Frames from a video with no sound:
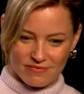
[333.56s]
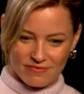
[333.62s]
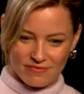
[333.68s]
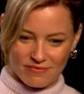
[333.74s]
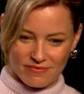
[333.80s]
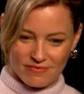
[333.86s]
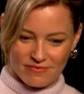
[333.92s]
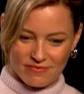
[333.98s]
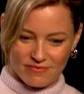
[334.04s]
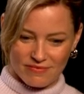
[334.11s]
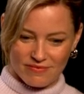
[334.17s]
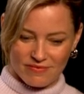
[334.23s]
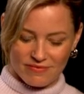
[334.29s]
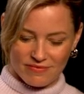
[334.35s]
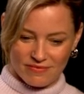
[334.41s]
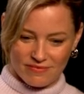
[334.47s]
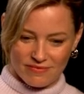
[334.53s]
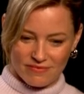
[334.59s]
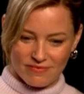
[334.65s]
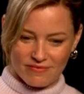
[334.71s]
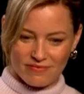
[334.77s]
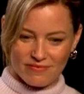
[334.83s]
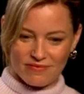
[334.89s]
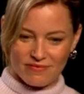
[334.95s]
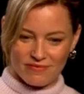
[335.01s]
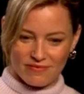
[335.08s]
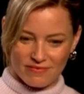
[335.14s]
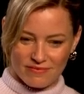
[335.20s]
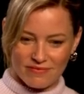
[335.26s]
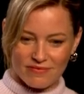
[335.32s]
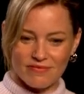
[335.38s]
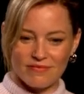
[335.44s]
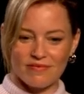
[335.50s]

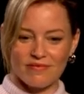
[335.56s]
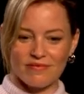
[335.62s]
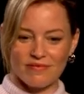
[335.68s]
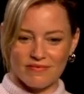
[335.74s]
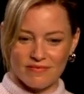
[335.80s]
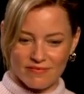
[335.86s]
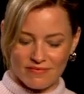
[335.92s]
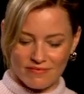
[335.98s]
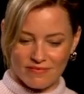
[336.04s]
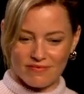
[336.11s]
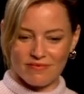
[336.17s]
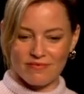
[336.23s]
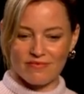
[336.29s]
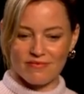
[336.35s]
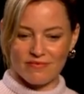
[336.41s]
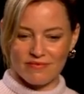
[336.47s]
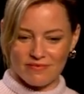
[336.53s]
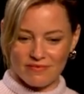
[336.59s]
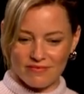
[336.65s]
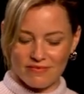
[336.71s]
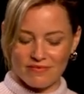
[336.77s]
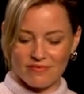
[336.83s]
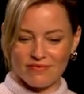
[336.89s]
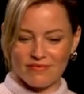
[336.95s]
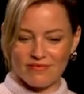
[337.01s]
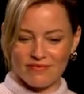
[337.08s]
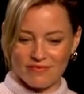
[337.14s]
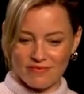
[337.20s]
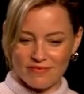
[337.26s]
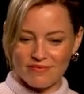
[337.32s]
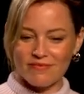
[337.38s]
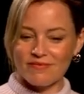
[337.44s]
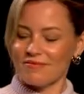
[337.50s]

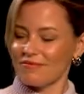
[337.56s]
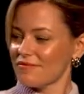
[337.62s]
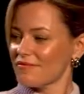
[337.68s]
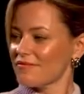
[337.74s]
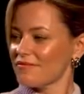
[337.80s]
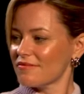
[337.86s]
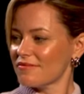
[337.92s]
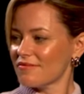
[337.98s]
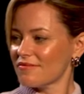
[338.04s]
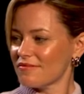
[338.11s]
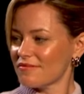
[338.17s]
No words are spoken by the person on screen.